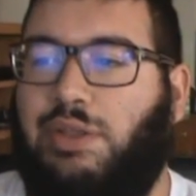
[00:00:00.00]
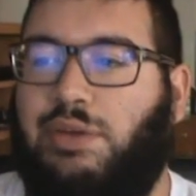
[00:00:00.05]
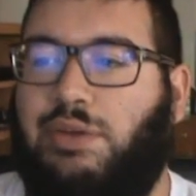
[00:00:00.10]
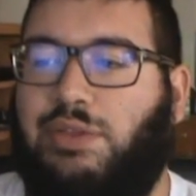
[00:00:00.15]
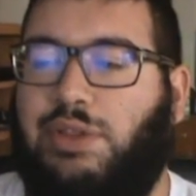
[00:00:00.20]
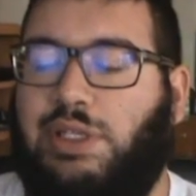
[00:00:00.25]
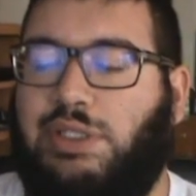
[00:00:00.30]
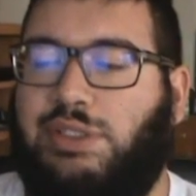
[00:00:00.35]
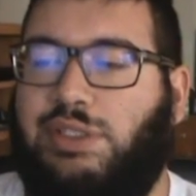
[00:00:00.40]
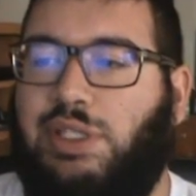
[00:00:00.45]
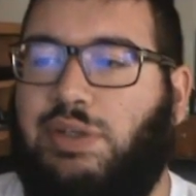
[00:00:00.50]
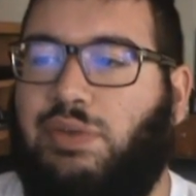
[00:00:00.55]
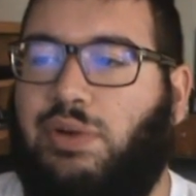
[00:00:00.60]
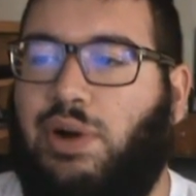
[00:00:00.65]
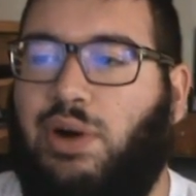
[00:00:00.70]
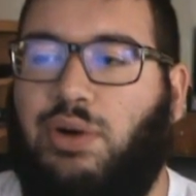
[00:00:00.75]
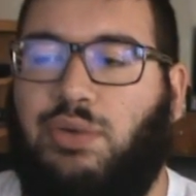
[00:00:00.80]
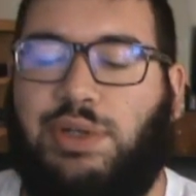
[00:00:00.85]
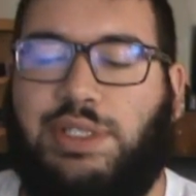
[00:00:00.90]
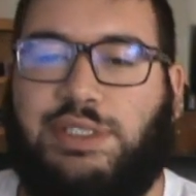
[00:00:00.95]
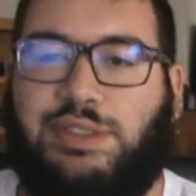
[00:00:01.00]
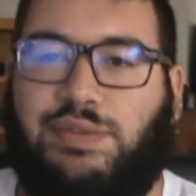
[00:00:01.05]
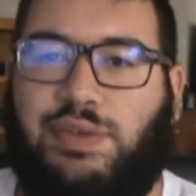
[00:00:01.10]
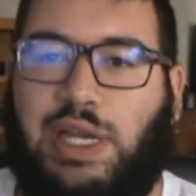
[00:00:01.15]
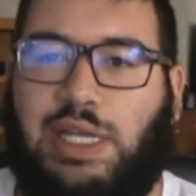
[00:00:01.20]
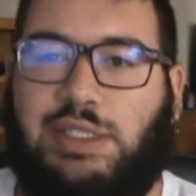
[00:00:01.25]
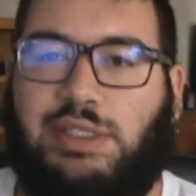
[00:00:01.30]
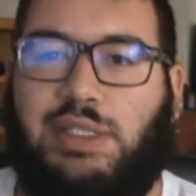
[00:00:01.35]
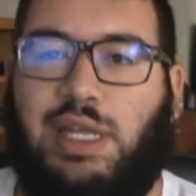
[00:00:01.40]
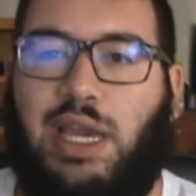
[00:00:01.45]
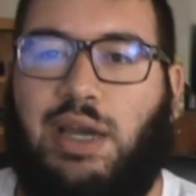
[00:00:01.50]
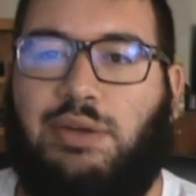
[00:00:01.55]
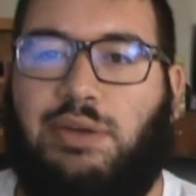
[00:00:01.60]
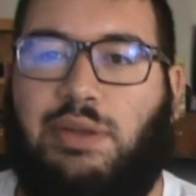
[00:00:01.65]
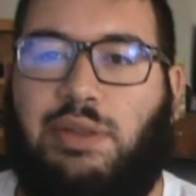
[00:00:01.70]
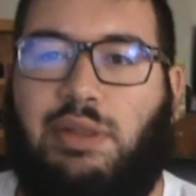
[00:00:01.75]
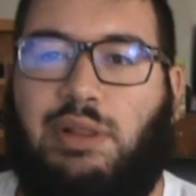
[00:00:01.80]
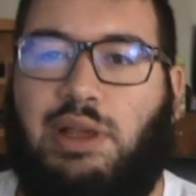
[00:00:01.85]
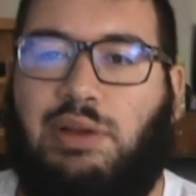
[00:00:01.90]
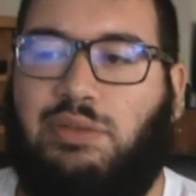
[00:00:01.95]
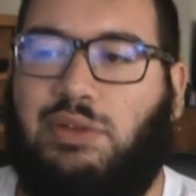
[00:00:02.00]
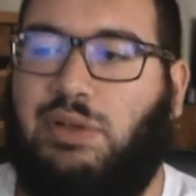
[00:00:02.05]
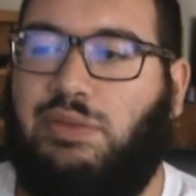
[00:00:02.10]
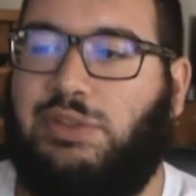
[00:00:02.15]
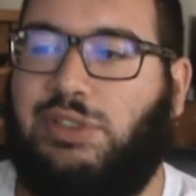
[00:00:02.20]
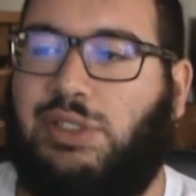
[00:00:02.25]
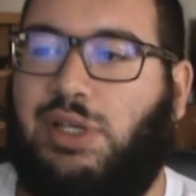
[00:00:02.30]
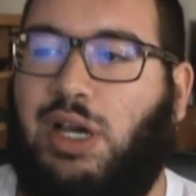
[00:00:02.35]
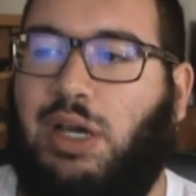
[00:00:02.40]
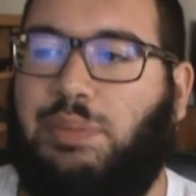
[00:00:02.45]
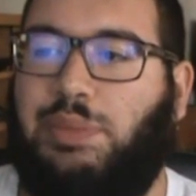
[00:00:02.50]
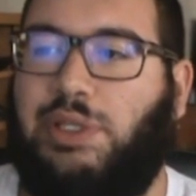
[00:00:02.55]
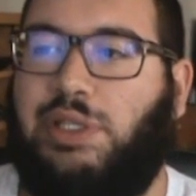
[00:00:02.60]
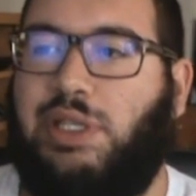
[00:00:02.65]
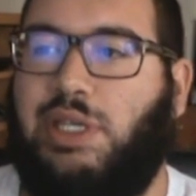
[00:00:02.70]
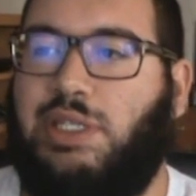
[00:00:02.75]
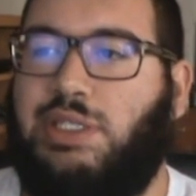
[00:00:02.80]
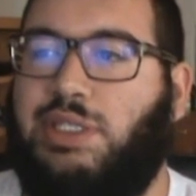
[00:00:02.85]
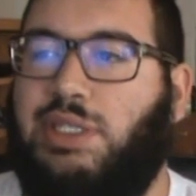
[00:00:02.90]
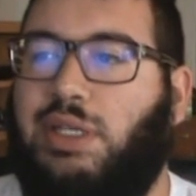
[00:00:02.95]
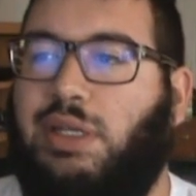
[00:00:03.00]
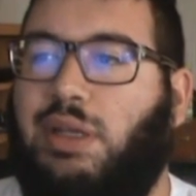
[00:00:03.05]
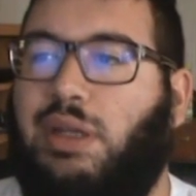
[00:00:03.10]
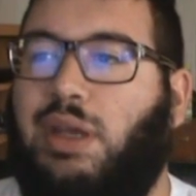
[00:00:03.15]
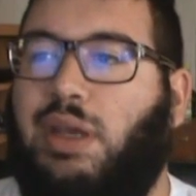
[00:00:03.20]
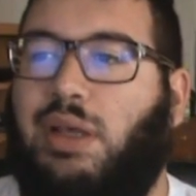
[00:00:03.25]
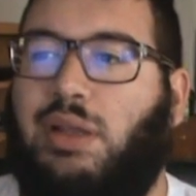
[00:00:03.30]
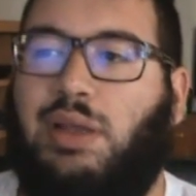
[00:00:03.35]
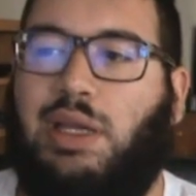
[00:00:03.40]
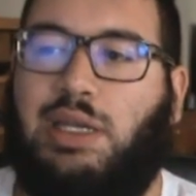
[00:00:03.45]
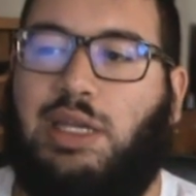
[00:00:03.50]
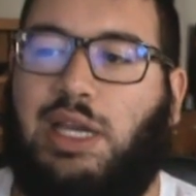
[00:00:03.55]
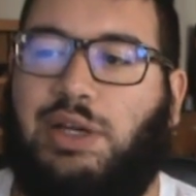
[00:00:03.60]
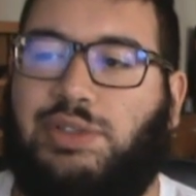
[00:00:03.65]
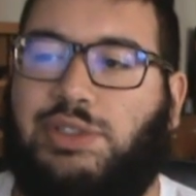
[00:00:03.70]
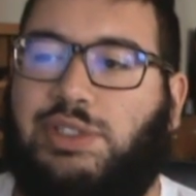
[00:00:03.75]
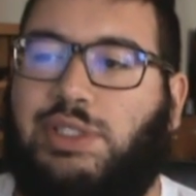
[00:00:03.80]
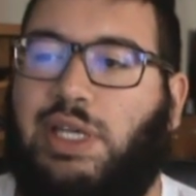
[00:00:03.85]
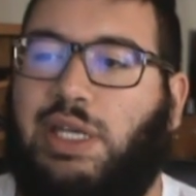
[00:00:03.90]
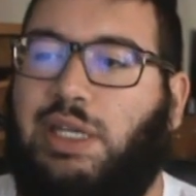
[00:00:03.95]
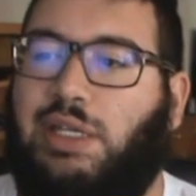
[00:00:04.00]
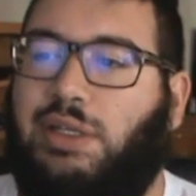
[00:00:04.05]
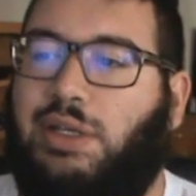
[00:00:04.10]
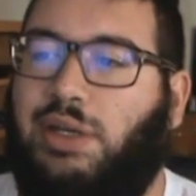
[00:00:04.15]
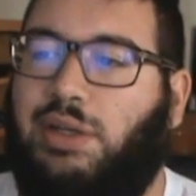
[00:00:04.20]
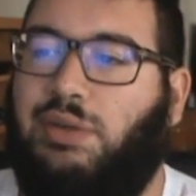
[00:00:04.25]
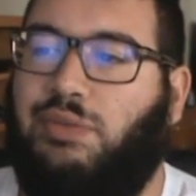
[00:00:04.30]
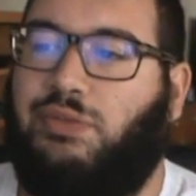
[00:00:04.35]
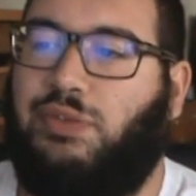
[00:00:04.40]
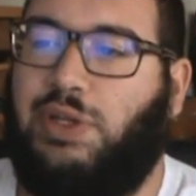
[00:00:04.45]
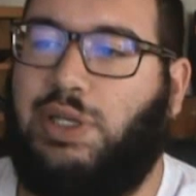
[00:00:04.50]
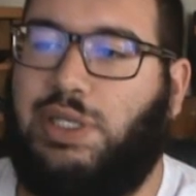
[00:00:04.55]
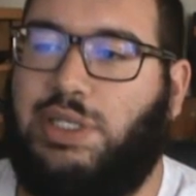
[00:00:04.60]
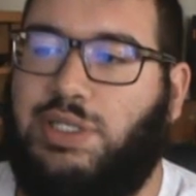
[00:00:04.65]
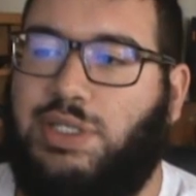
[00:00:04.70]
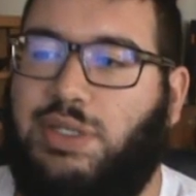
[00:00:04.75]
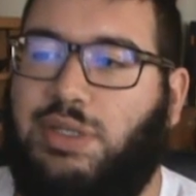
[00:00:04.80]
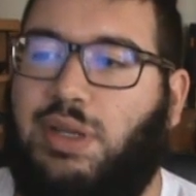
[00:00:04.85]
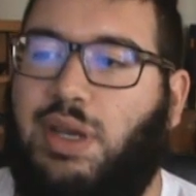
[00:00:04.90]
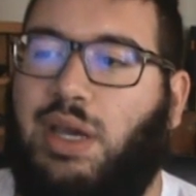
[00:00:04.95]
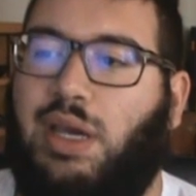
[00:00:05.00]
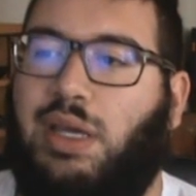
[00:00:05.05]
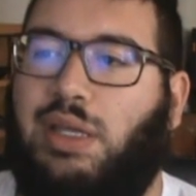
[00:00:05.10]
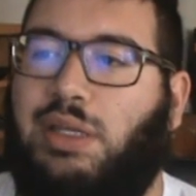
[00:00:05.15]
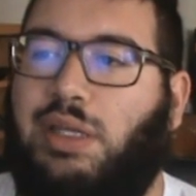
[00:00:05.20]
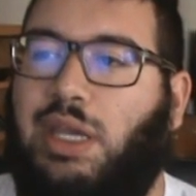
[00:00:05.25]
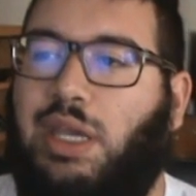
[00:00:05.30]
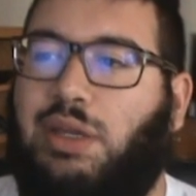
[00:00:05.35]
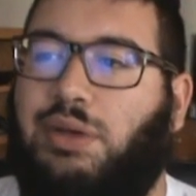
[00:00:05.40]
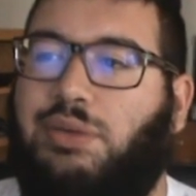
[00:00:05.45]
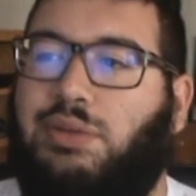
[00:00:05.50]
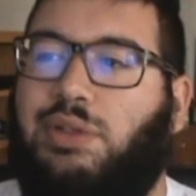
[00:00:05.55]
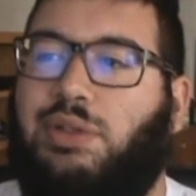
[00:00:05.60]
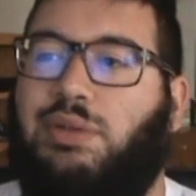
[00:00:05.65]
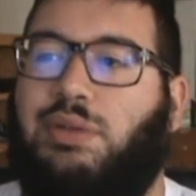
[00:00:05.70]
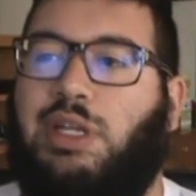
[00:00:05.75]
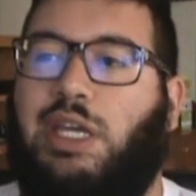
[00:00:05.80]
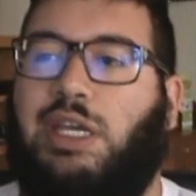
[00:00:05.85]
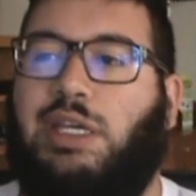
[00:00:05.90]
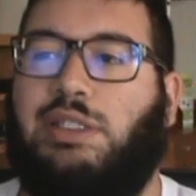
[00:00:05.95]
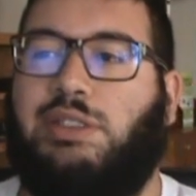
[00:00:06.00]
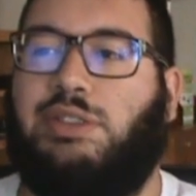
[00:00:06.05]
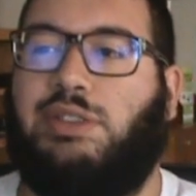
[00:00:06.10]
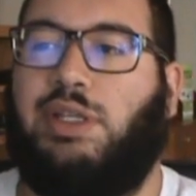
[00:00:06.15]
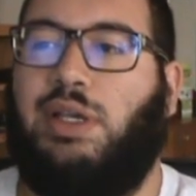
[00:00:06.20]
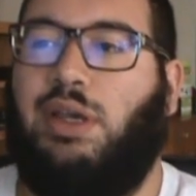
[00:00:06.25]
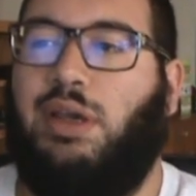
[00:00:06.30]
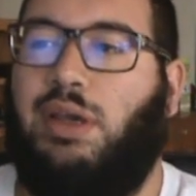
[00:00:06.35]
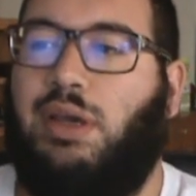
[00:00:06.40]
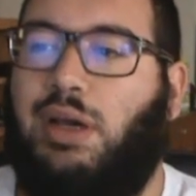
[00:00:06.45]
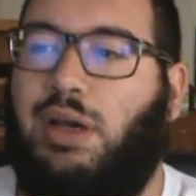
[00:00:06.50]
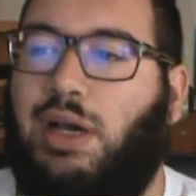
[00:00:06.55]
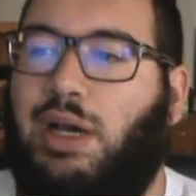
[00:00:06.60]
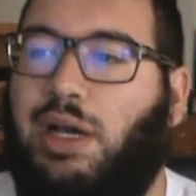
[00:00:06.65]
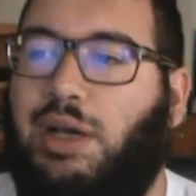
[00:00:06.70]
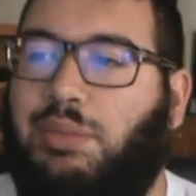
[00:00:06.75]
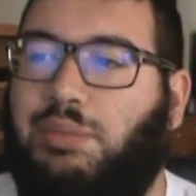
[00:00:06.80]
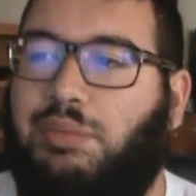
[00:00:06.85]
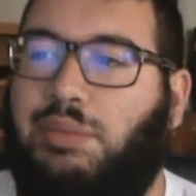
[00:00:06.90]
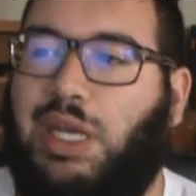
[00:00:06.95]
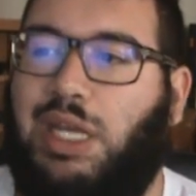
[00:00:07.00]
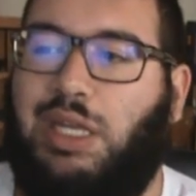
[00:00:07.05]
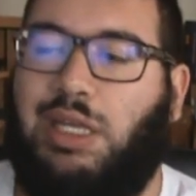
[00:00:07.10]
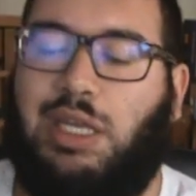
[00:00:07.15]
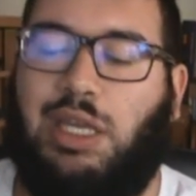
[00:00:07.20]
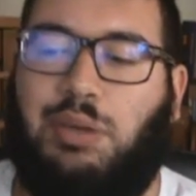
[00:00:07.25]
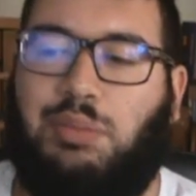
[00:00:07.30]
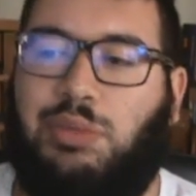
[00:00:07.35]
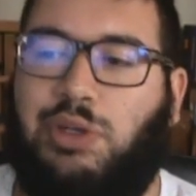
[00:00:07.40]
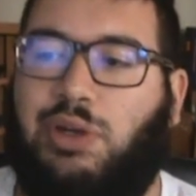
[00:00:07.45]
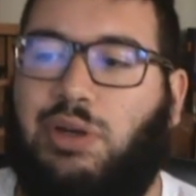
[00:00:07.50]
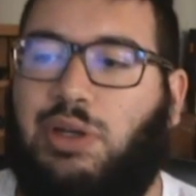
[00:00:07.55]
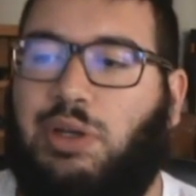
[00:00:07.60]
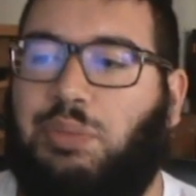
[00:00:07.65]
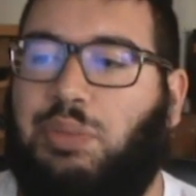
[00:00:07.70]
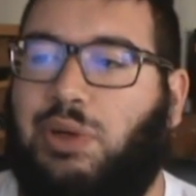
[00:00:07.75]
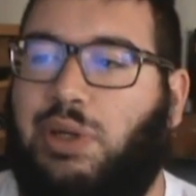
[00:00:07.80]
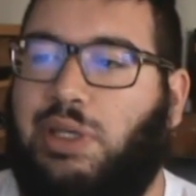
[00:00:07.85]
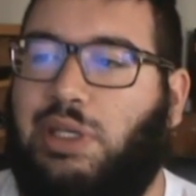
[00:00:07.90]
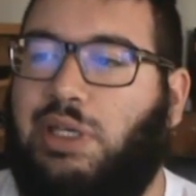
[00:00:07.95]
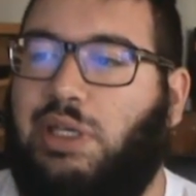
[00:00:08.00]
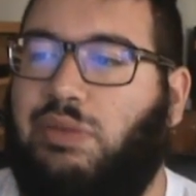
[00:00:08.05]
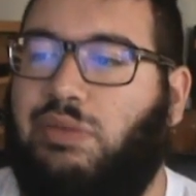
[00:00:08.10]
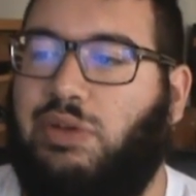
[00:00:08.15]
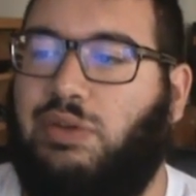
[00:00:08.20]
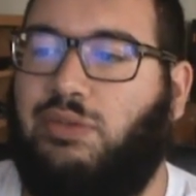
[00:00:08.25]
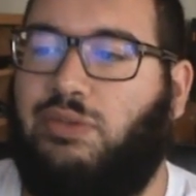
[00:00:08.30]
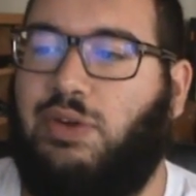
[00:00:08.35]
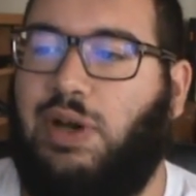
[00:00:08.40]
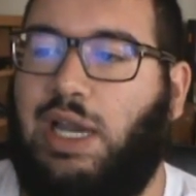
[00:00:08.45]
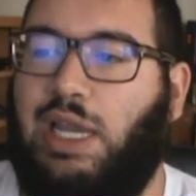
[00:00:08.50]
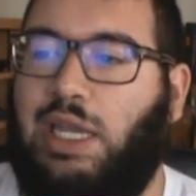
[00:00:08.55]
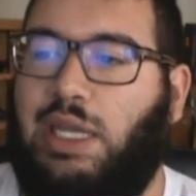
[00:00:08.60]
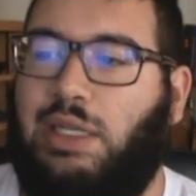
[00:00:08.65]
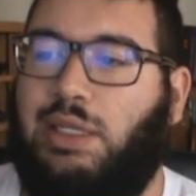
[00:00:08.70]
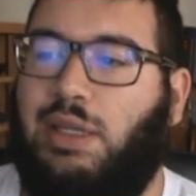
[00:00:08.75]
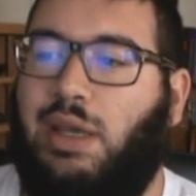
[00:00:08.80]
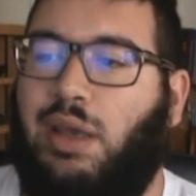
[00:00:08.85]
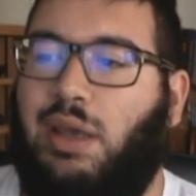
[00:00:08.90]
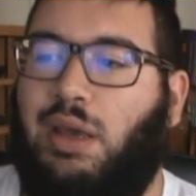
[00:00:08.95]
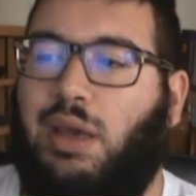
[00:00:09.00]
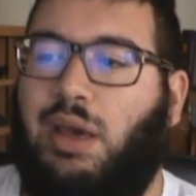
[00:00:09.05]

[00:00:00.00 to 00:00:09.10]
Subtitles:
thing, Siver always fights down to the level of his competition. Like I was saying, couldn't finish Diego Nunes. Manny Gamburin, a pretty even fight.